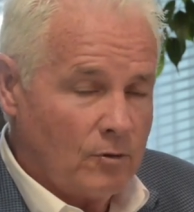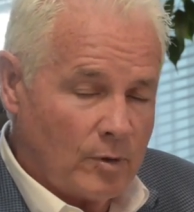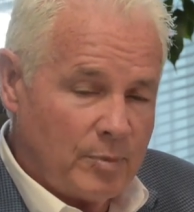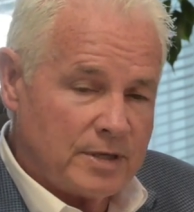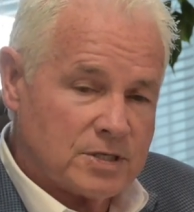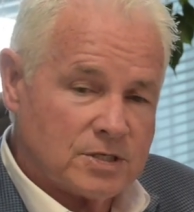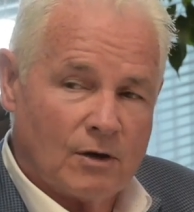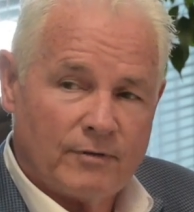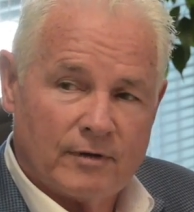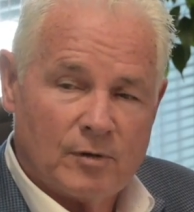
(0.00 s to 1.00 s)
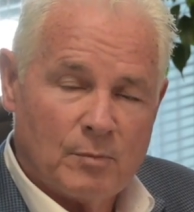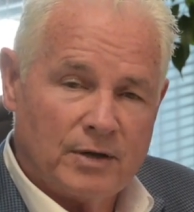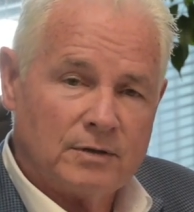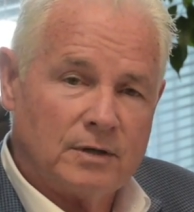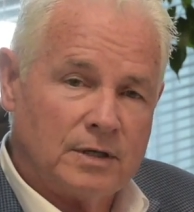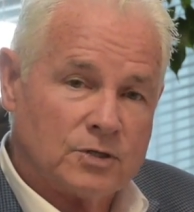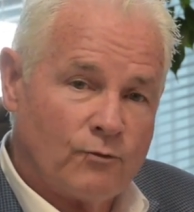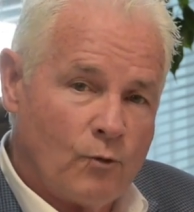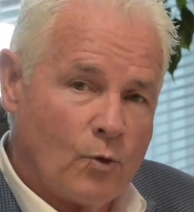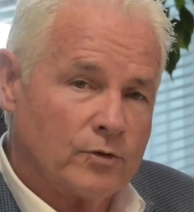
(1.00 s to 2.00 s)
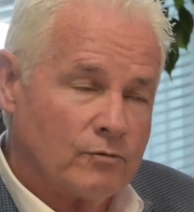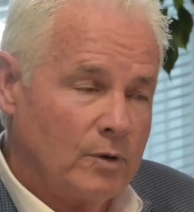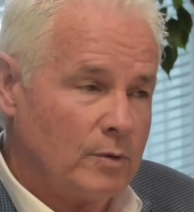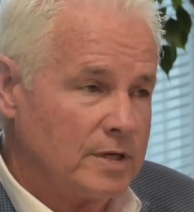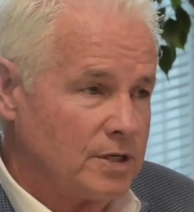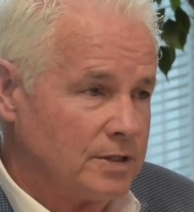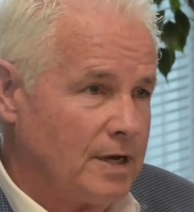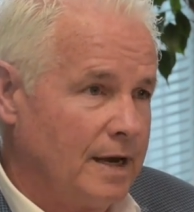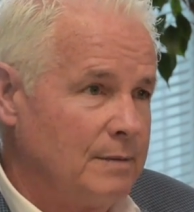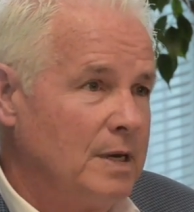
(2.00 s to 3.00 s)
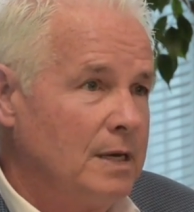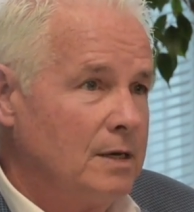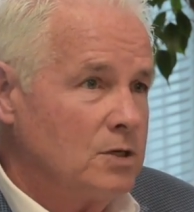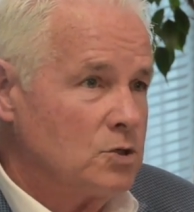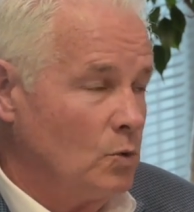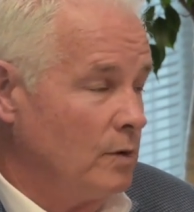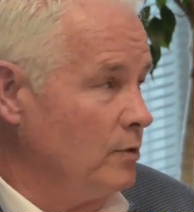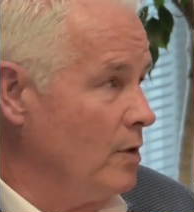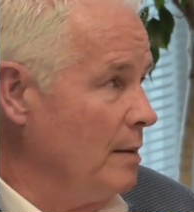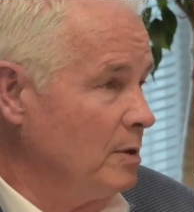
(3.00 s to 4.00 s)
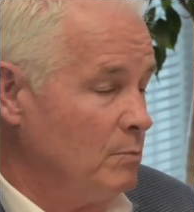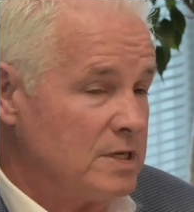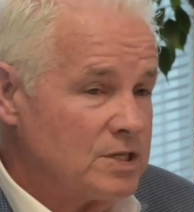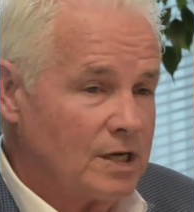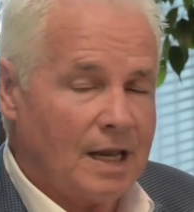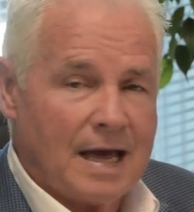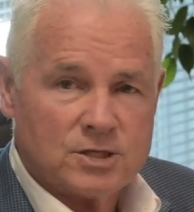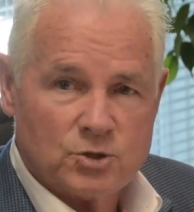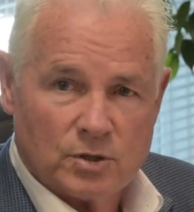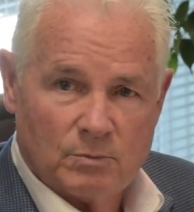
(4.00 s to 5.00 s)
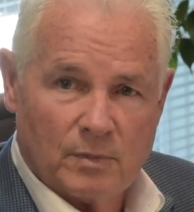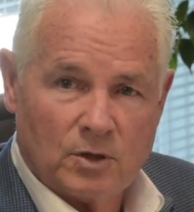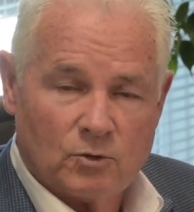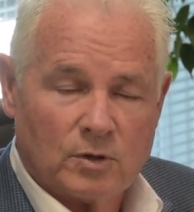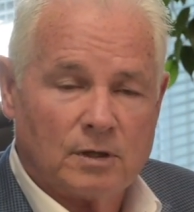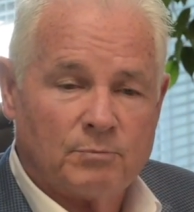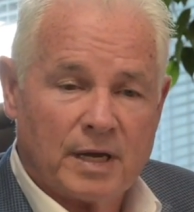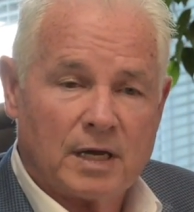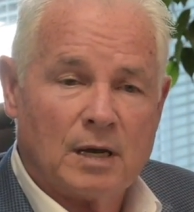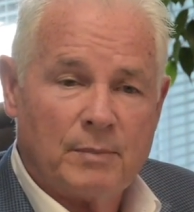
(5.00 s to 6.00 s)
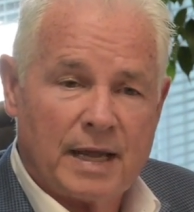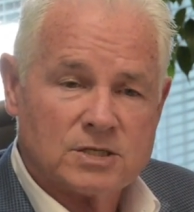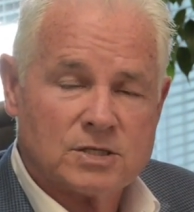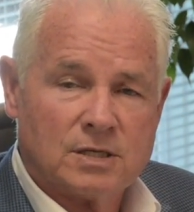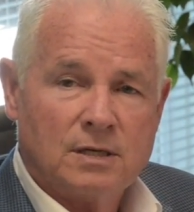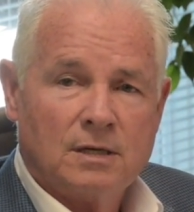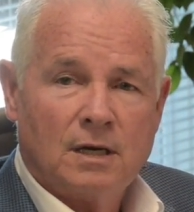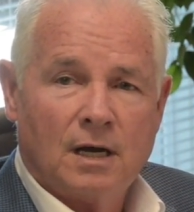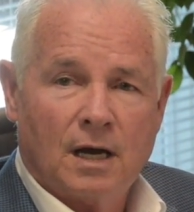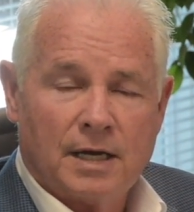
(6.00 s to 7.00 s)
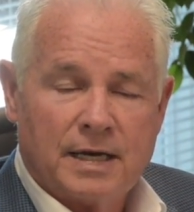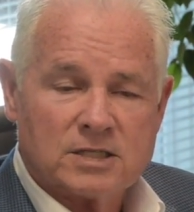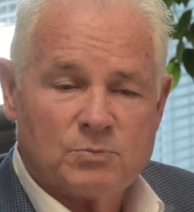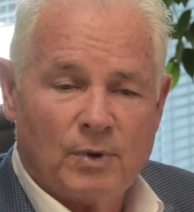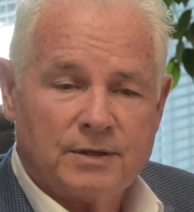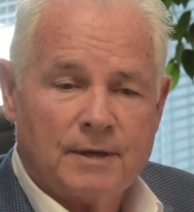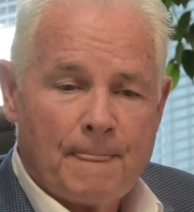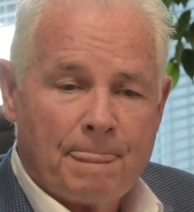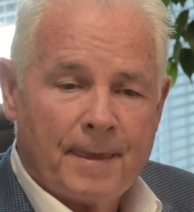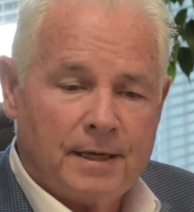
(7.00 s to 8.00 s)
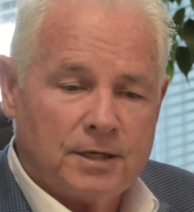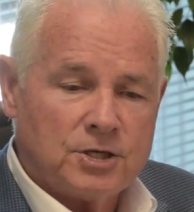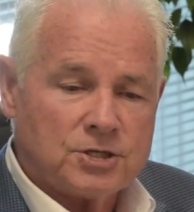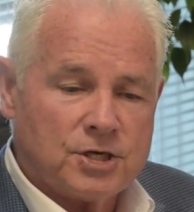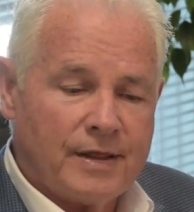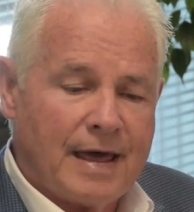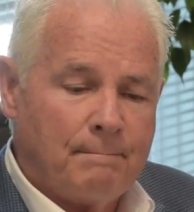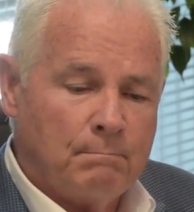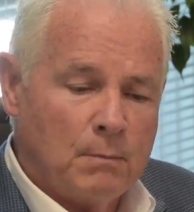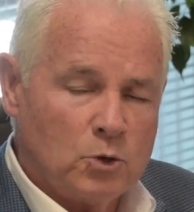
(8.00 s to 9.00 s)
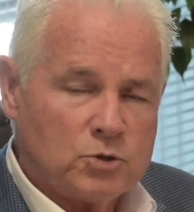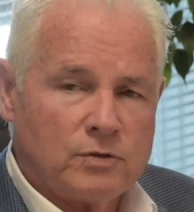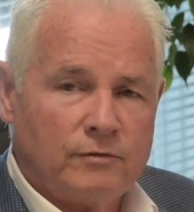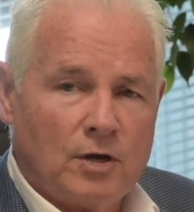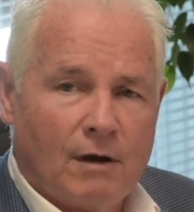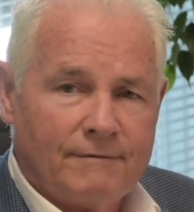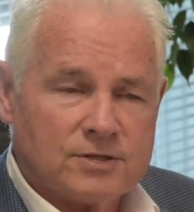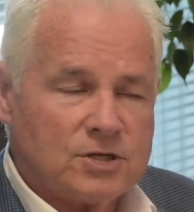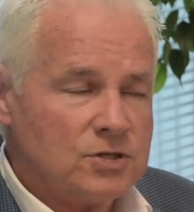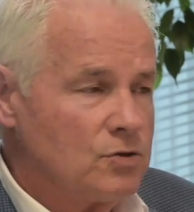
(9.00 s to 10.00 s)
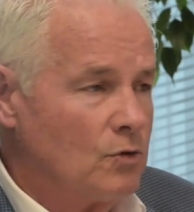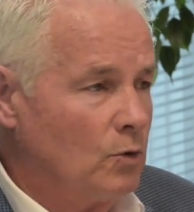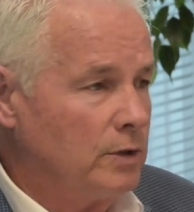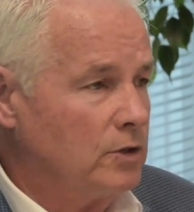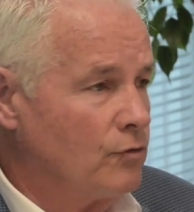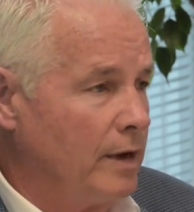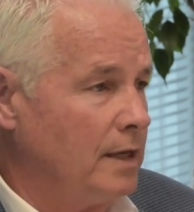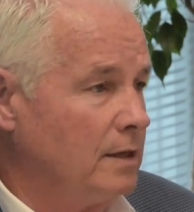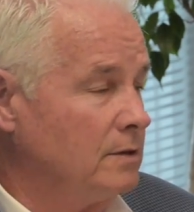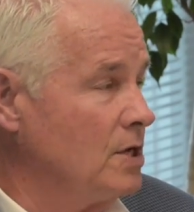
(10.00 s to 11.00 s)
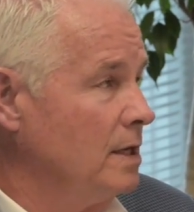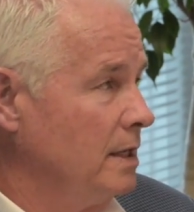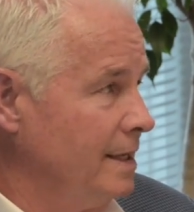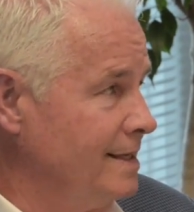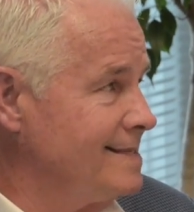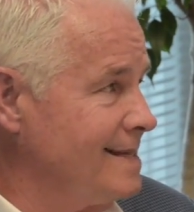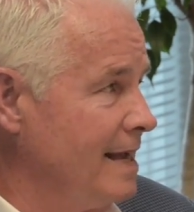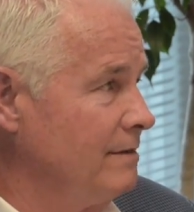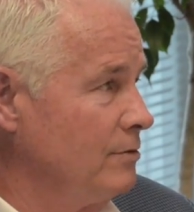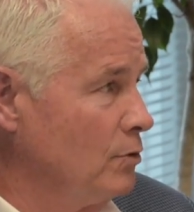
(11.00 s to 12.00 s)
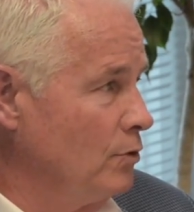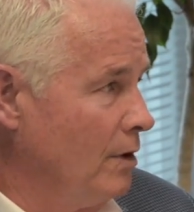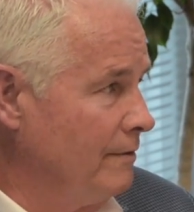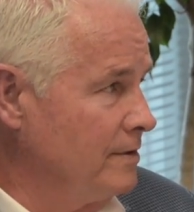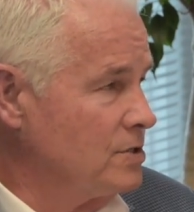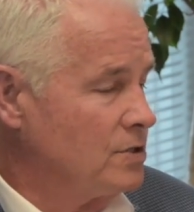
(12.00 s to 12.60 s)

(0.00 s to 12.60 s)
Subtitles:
repeats itself every month, and it's 3 weeks at a time. So if you happen to miss a class, you can pick it up next next month. In addition to that, most of the offices are holding trainings inside of their own office